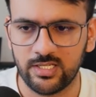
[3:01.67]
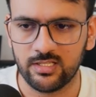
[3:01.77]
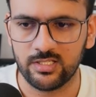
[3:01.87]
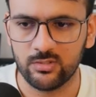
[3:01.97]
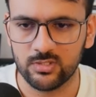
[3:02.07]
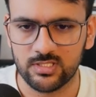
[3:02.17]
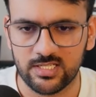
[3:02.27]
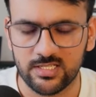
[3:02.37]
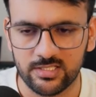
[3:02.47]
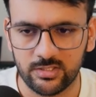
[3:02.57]
The user
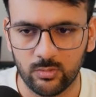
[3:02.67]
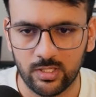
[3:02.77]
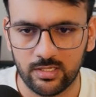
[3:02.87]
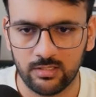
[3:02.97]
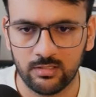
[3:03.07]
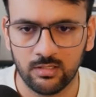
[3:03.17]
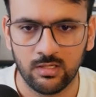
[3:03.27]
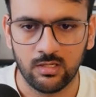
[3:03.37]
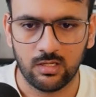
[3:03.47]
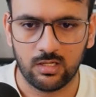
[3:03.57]
sends a URL,
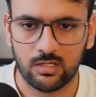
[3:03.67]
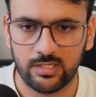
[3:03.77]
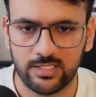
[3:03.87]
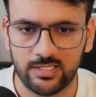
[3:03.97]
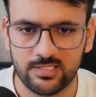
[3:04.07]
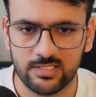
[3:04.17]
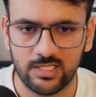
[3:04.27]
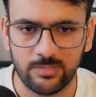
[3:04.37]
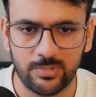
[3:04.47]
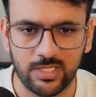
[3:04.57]
it hits an
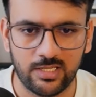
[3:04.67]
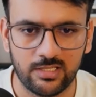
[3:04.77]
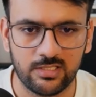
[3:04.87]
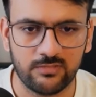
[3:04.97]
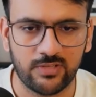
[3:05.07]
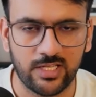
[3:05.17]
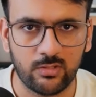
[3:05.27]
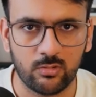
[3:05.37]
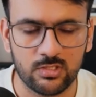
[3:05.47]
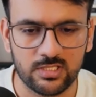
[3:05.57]
API, then
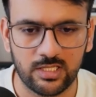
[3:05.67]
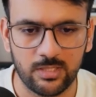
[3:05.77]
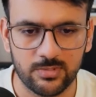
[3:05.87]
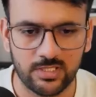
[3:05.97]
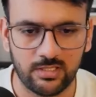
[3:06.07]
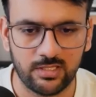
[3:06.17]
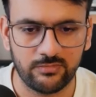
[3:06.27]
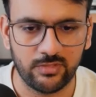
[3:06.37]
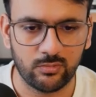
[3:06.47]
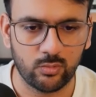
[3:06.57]
Firecrawl scrapes it, then we
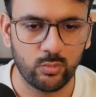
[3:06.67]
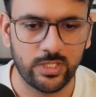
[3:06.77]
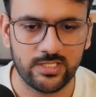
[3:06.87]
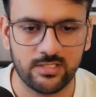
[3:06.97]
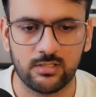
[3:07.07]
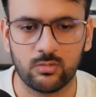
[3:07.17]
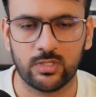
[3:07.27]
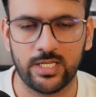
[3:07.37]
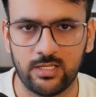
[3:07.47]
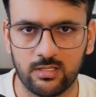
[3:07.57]
have two agents to
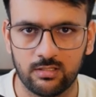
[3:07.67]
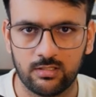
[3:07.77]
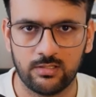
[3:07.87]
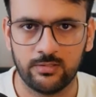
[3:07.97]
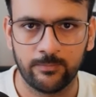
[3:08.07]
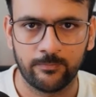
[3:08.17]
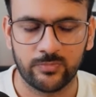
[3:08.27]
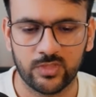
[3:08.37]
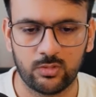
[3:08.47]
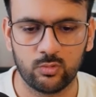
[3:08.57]
write
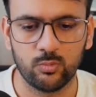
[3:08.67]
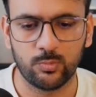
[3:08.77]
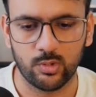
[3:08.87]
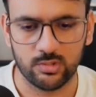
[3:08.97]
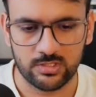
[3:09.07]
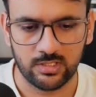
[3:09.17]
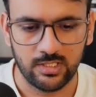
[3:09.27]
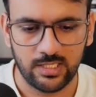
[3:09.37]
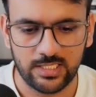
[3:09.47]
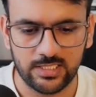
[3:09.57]
the two posts,
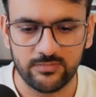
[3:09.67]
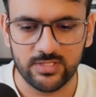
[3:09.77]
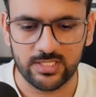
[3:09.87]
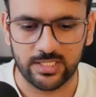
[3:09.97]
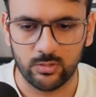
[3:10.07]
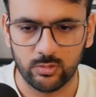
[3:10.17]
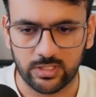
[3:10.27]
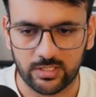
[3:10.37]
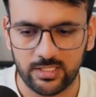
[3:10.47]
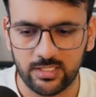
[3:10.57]
and then we schedule it, right?